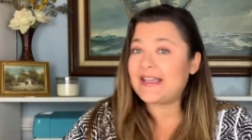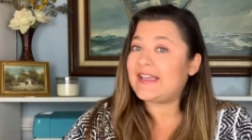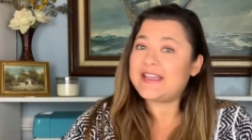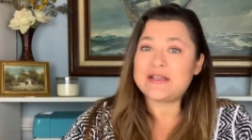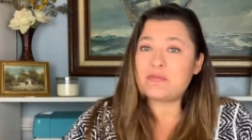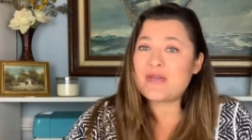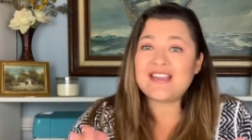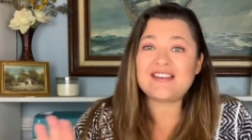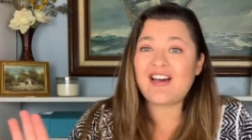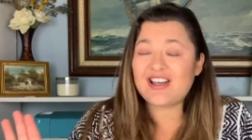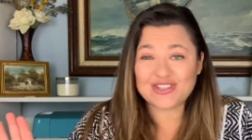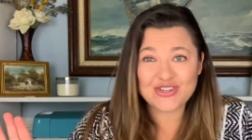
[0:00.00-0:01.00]
It may
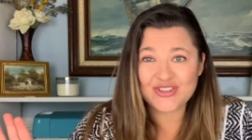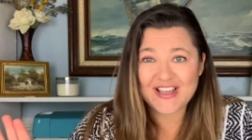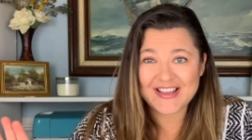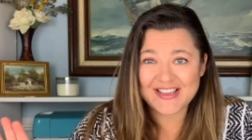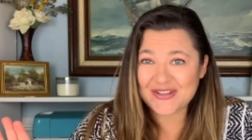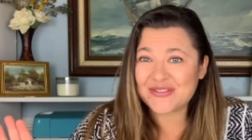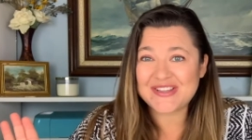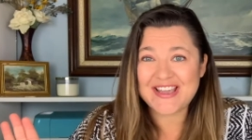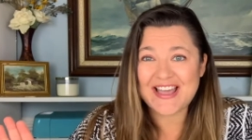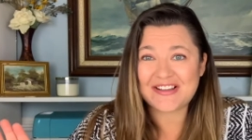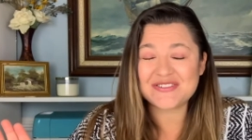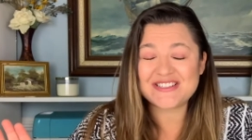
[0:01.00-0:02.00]
not look like it on the
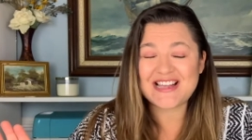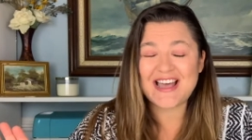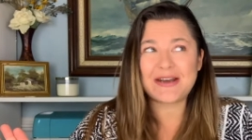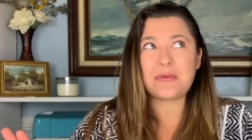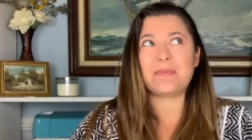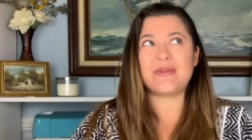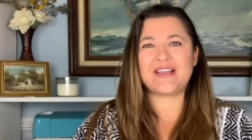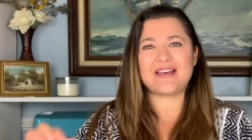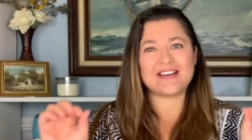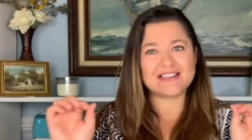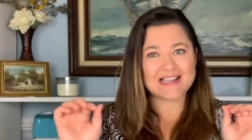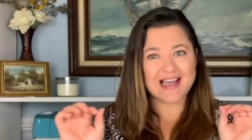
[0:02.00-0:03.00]
outside
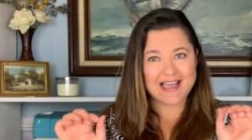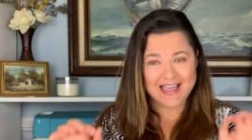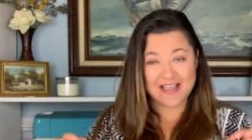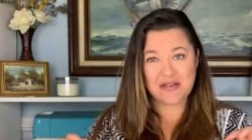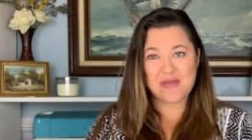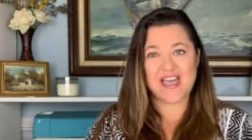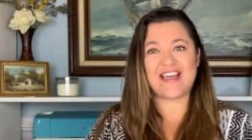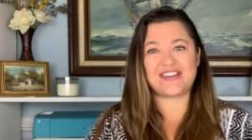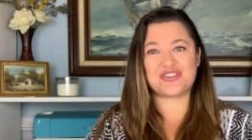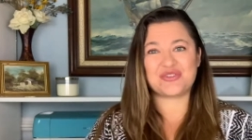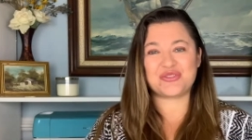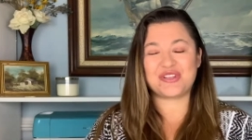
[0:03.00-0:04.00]
because I am
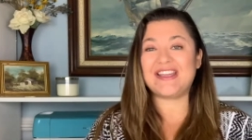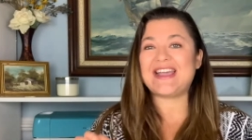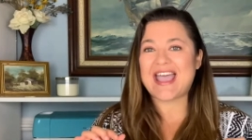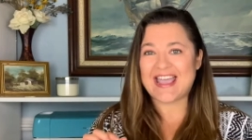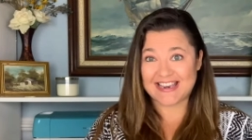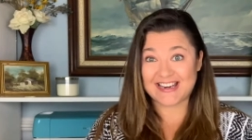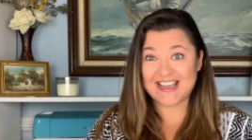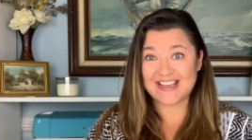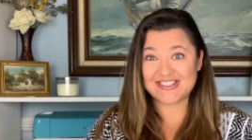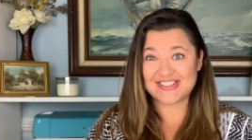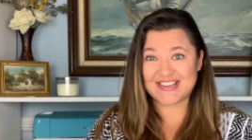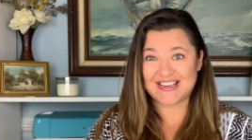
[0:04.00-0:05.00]
actually
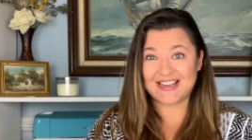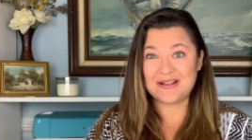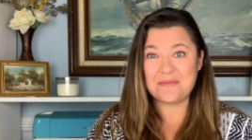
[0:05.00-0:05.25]
ADHD.